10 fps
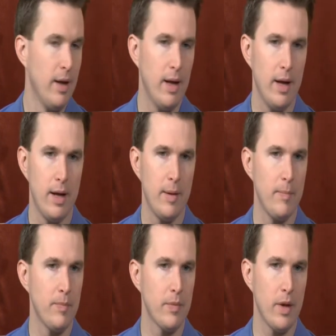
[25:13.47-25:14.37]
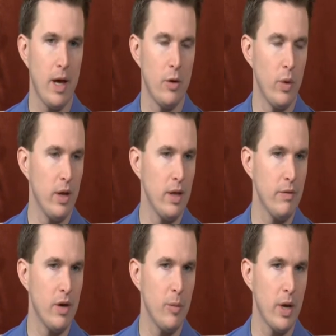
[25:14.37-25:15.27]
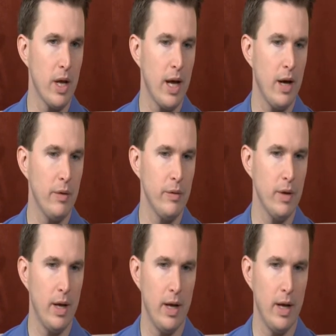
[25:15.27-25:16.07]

I don't want to leave anybody out.